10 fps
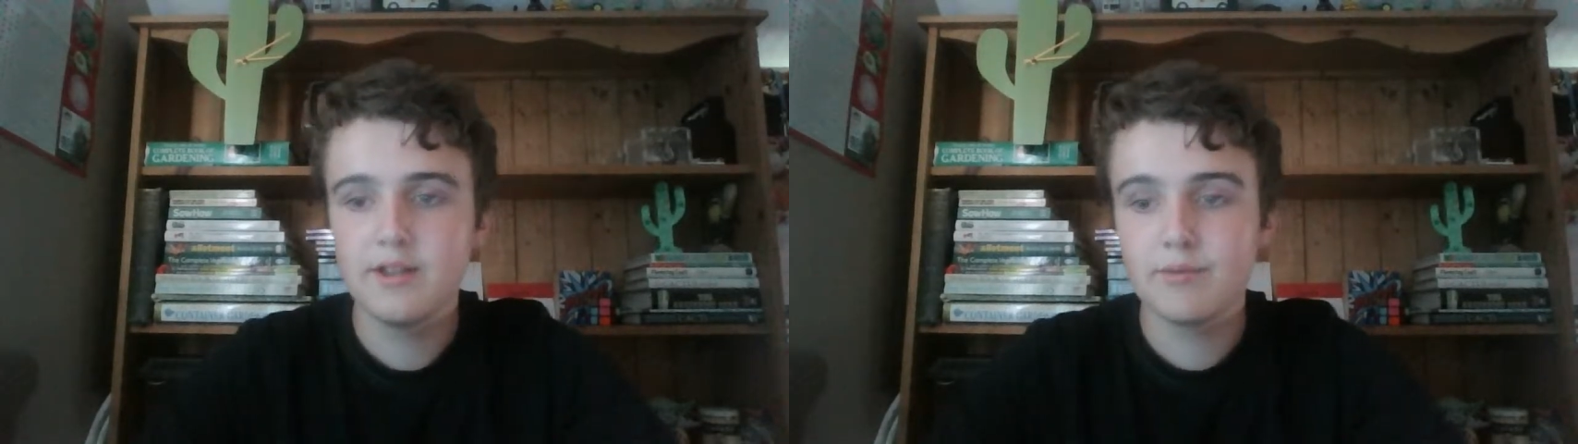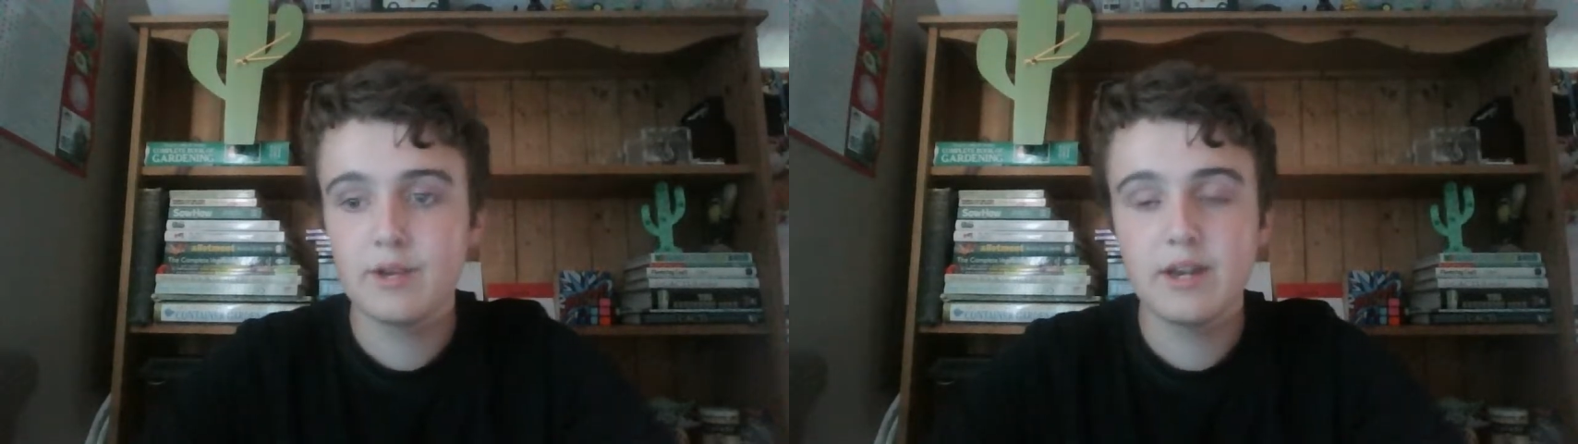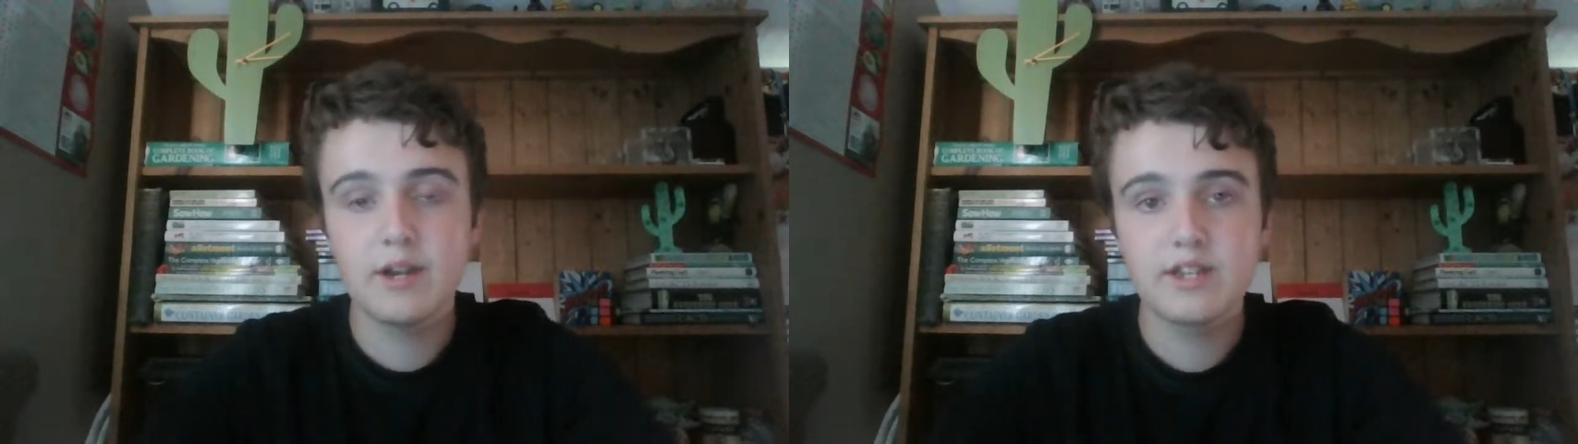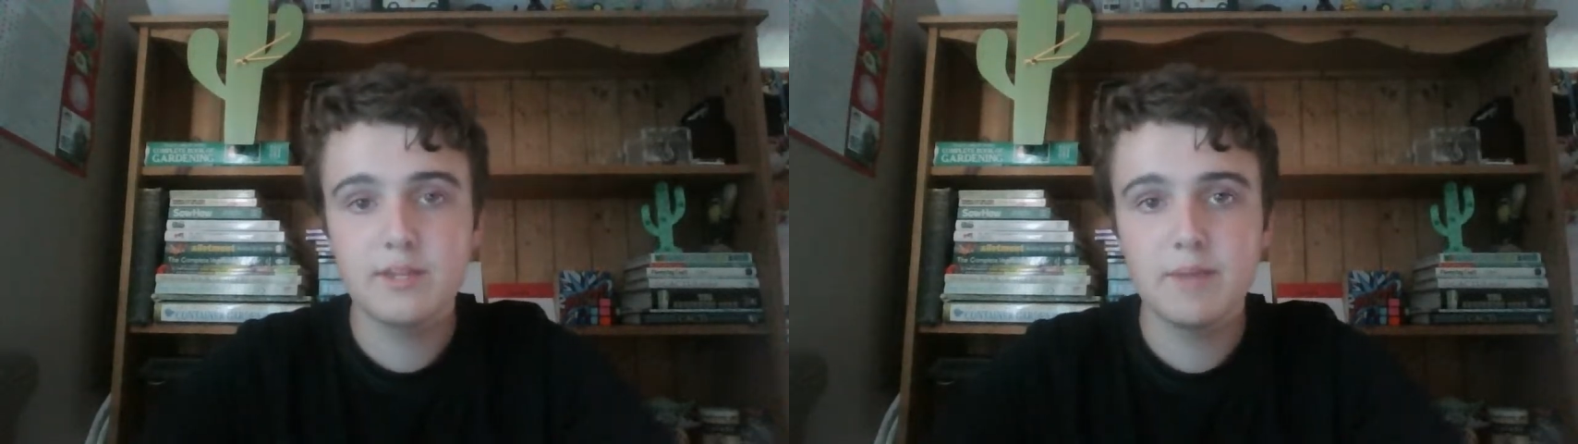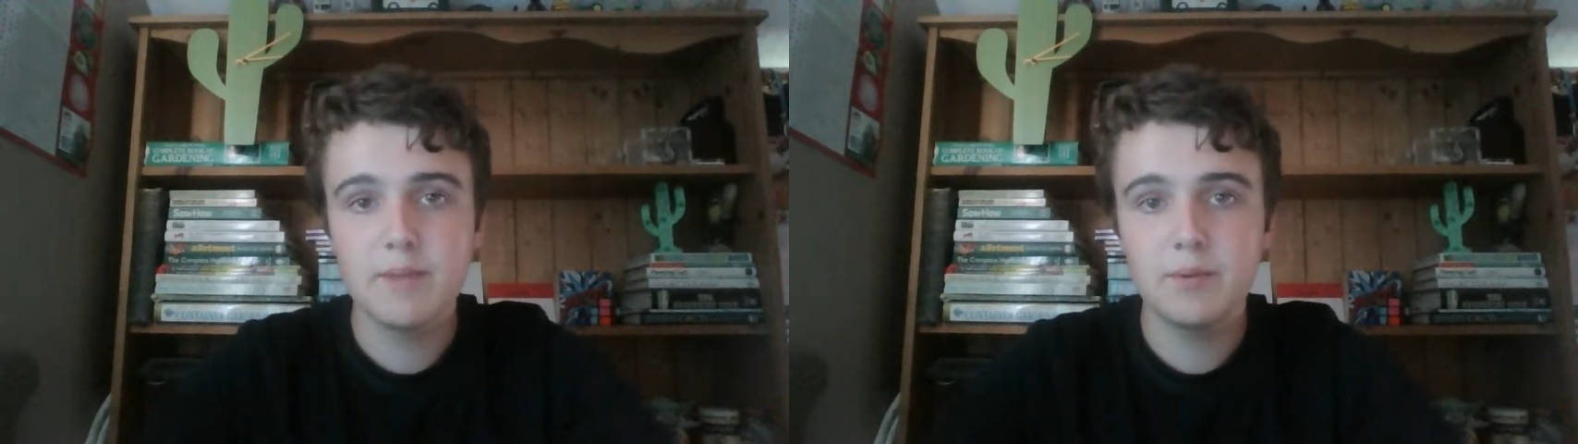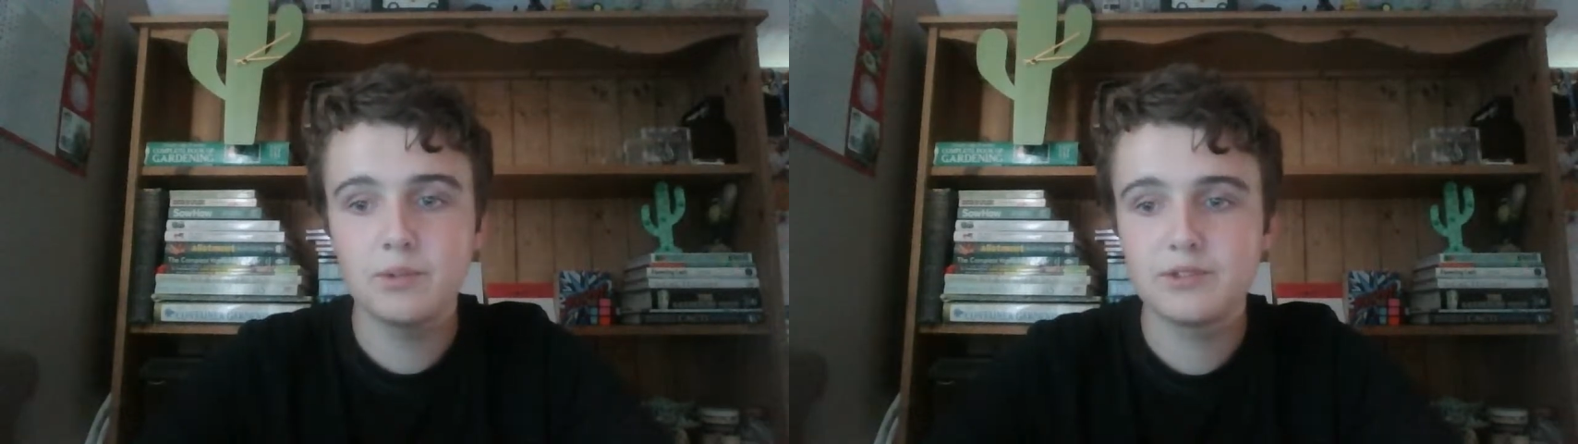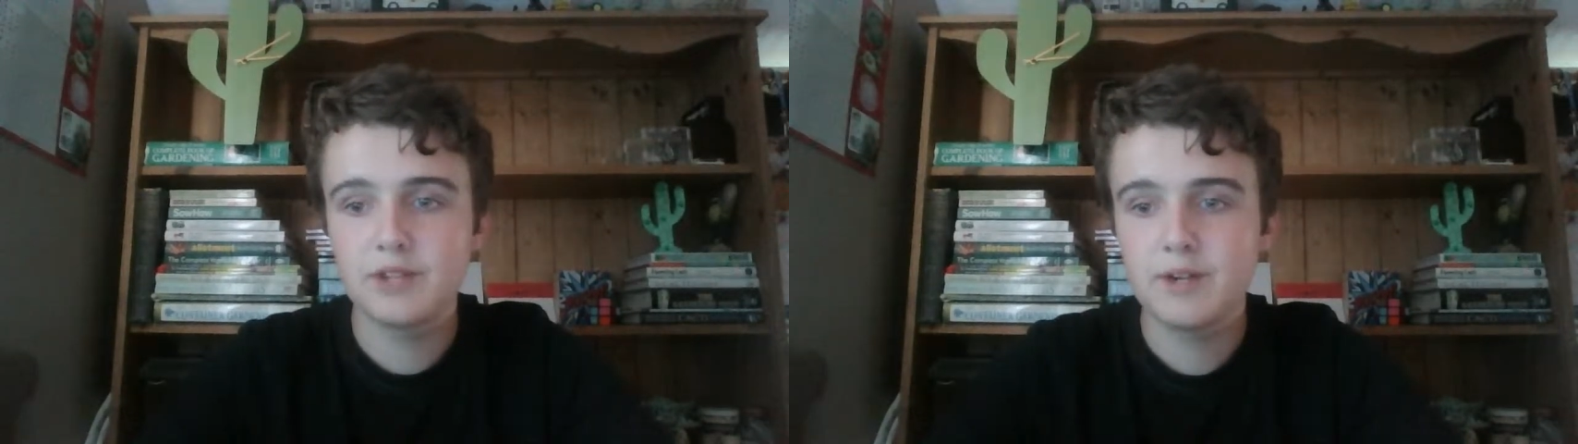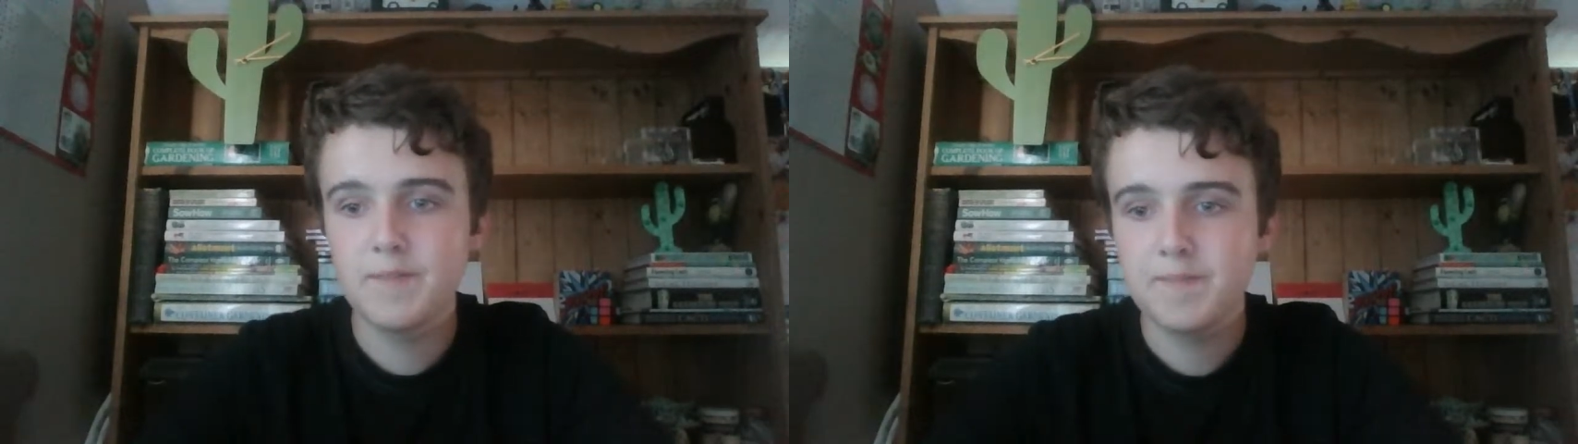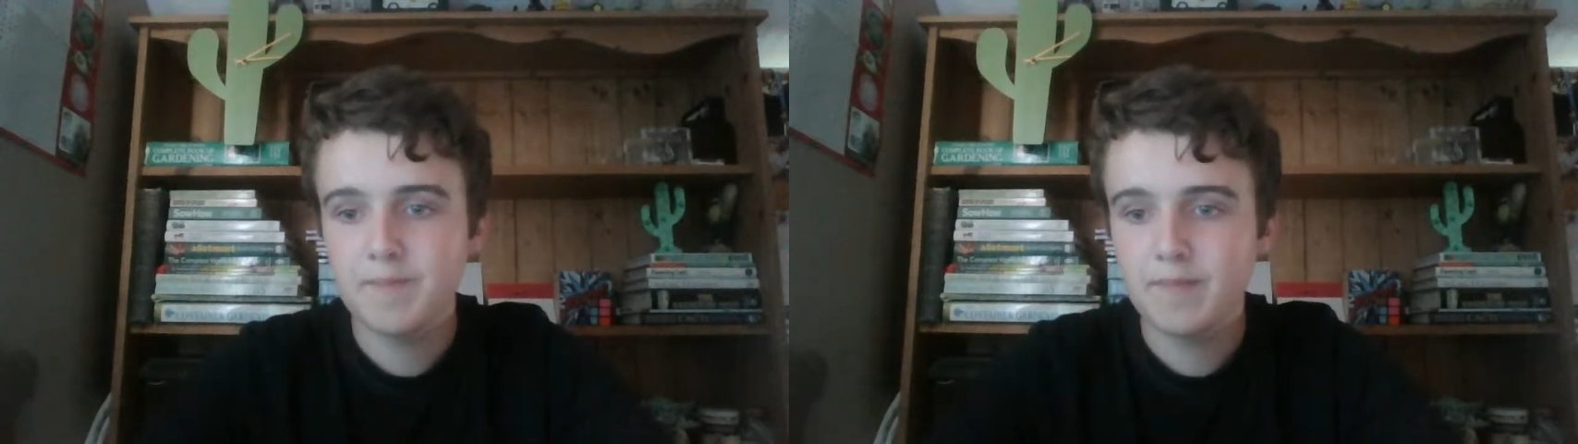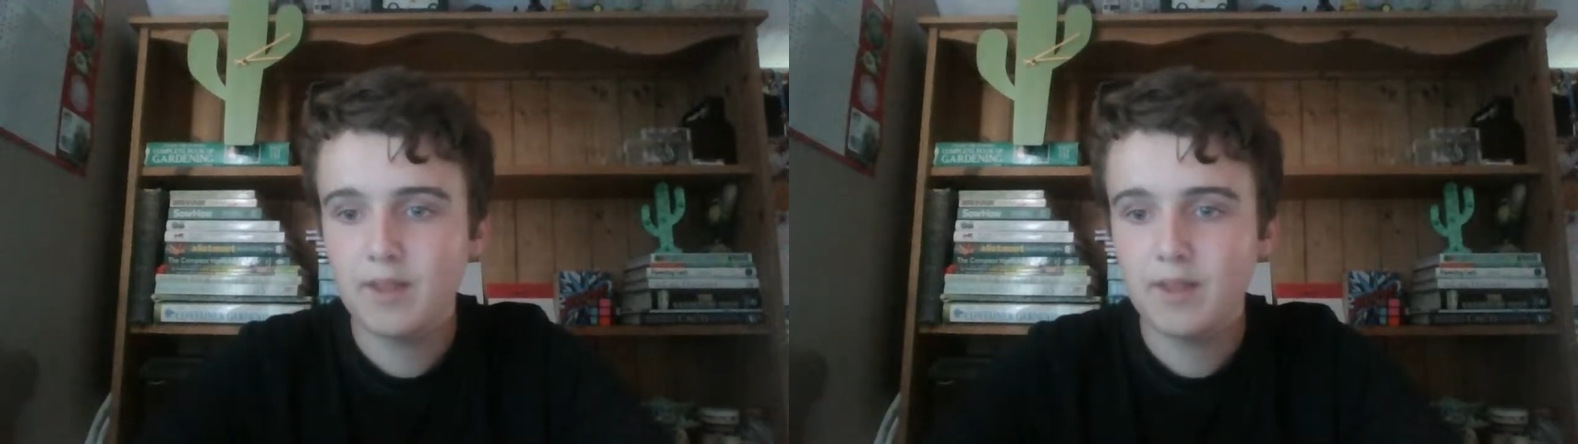is really nice to people. So if